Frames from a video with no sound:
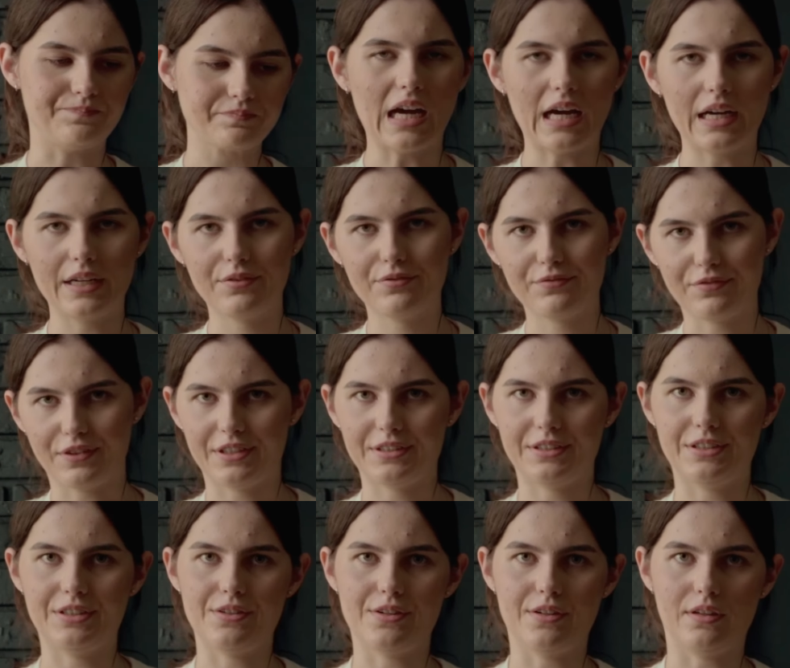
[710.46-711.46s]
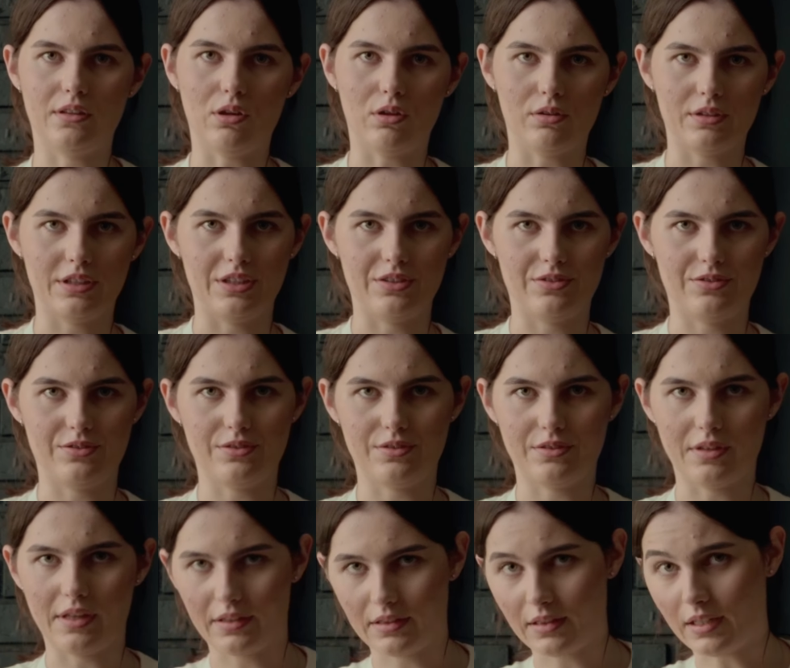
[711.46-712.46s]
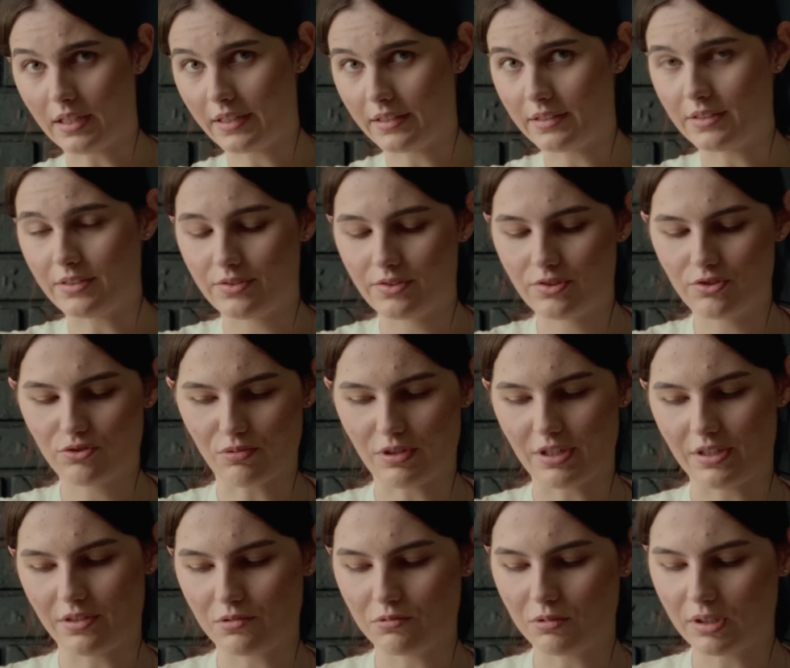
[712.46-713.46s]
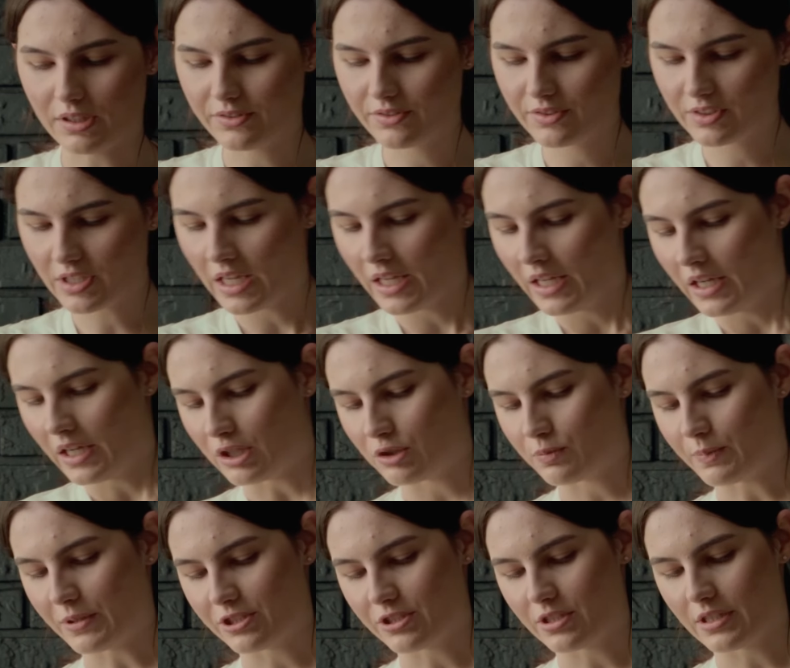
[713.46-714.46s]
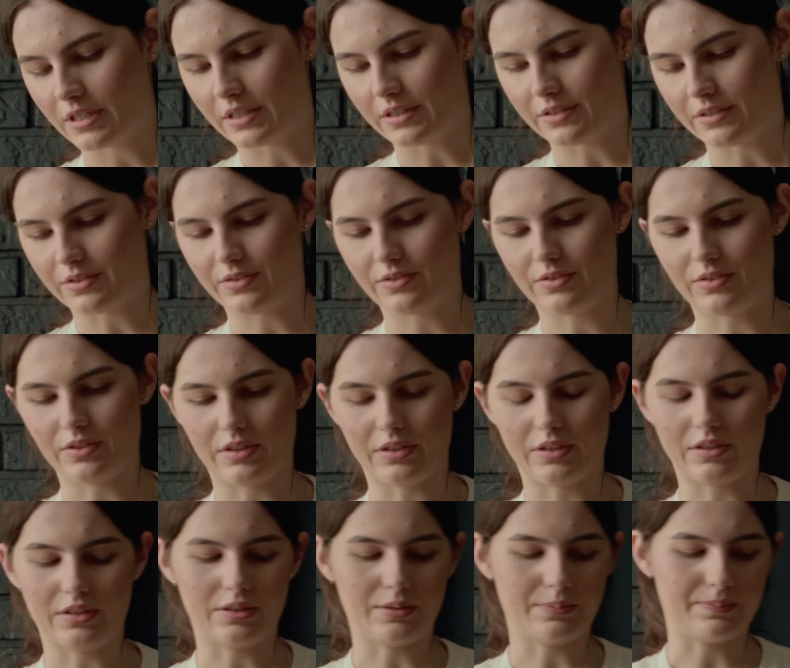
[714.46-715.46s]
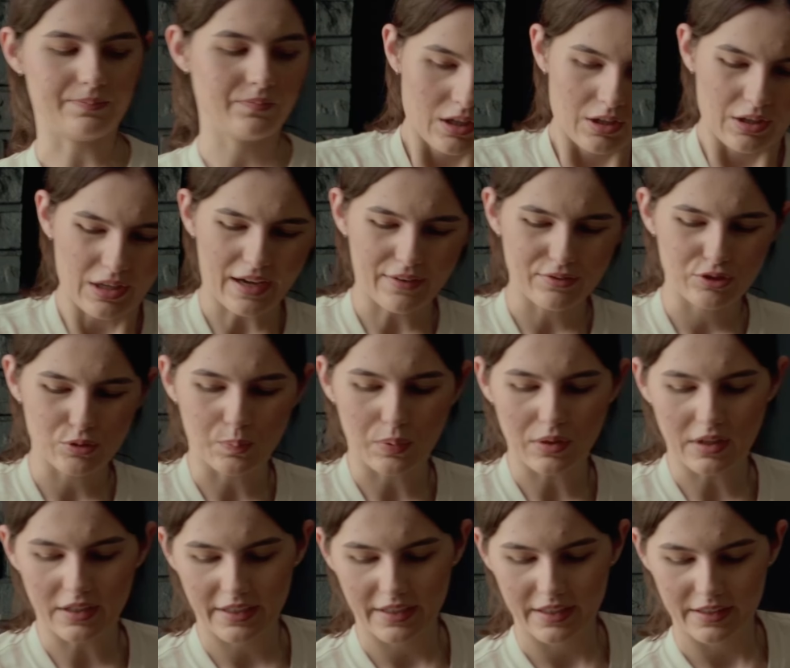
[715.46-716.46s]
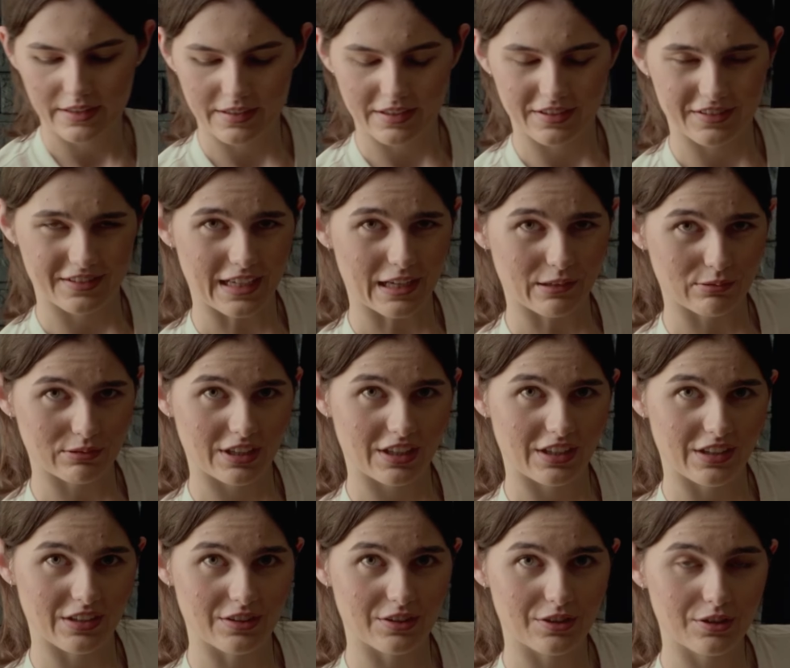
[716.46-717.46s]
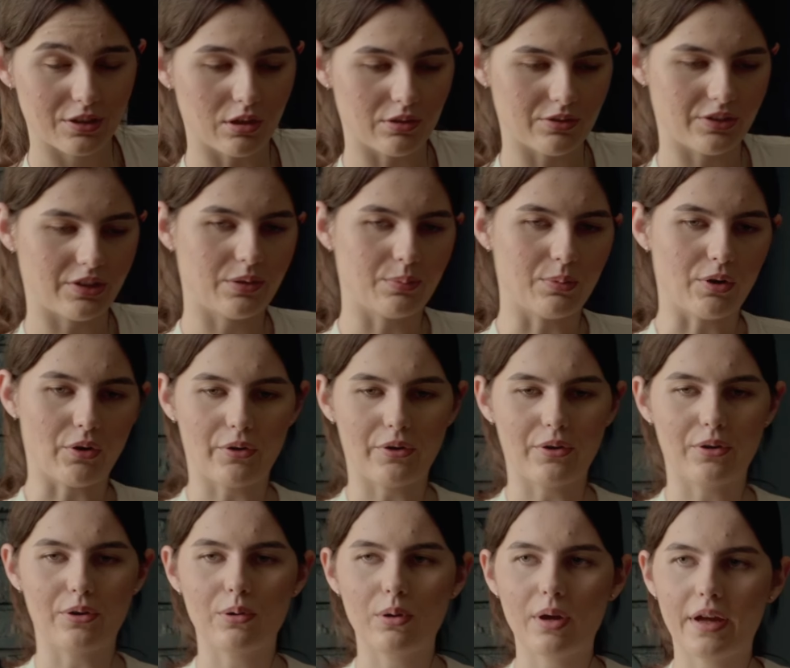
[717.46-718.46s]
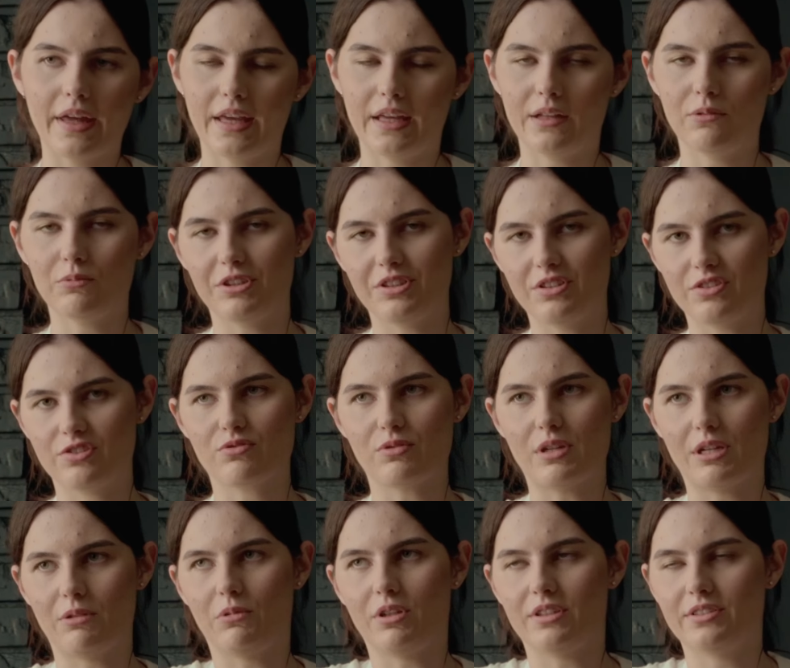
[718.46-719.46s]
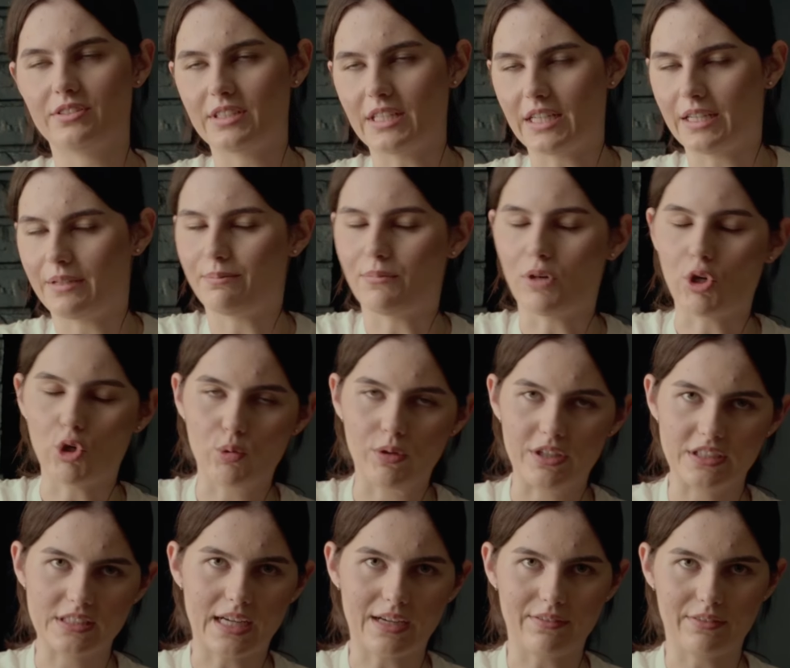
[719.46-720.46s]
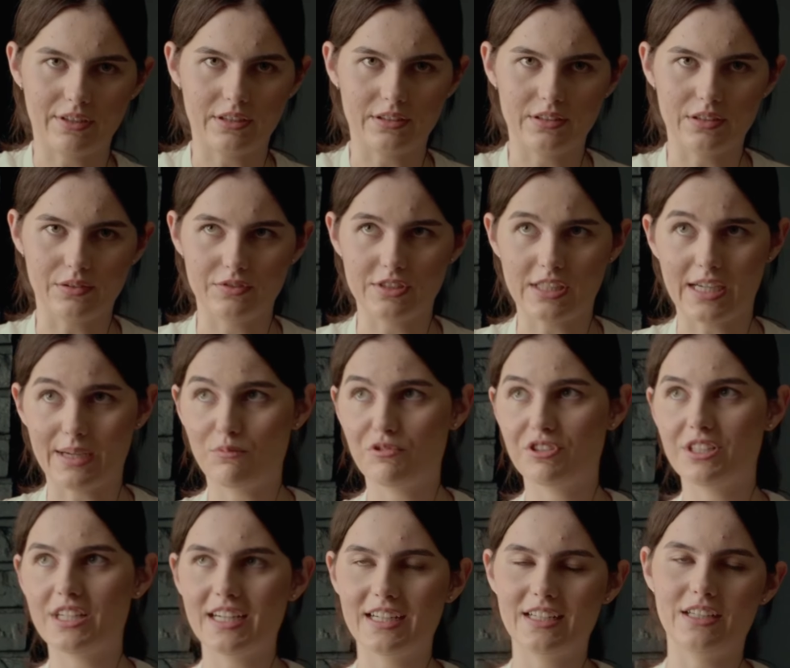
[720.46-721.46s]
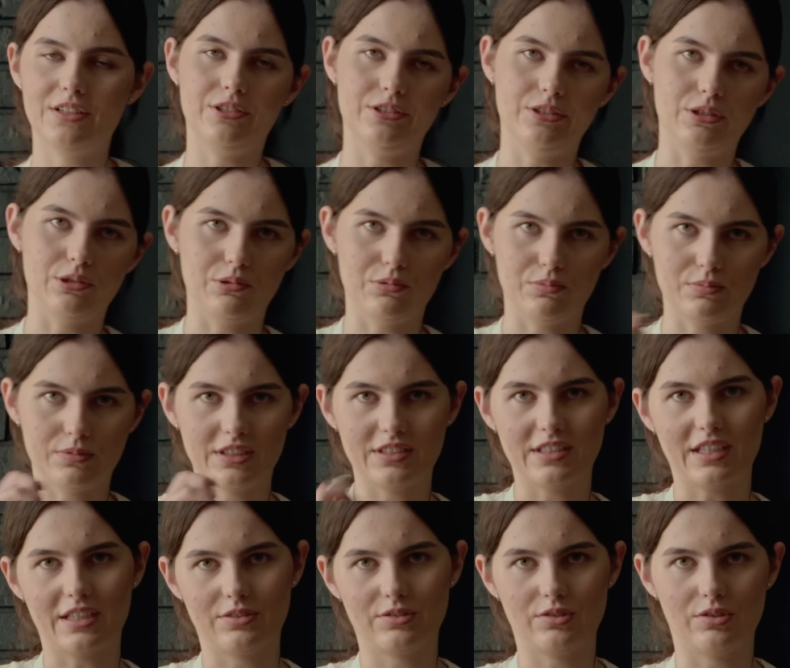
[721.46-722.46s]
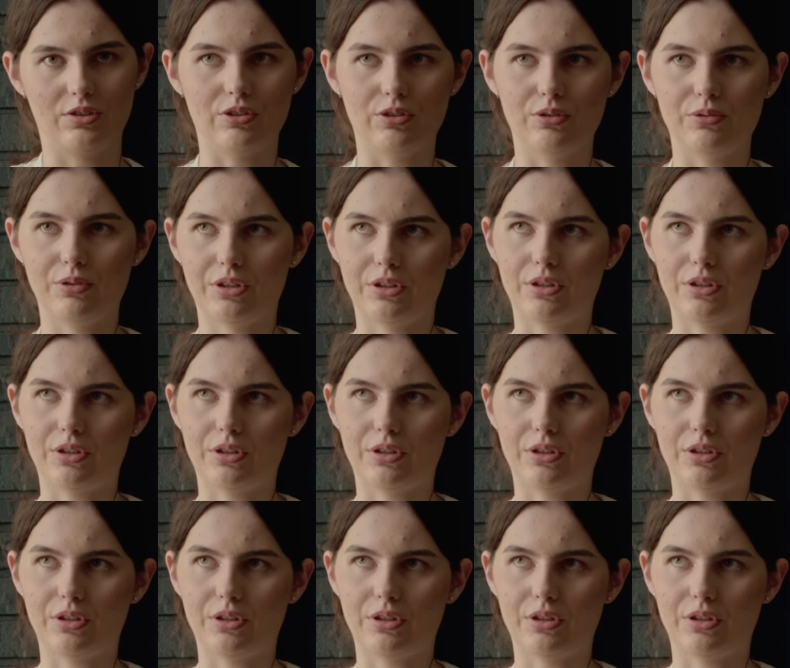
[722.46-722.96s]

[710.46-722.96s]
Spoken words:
I think they're a lot easier than like the straighter ones, especially because you have to plug it down here on the Komodo, and with the straight ones I'm always having a tough time with that, and this has to go,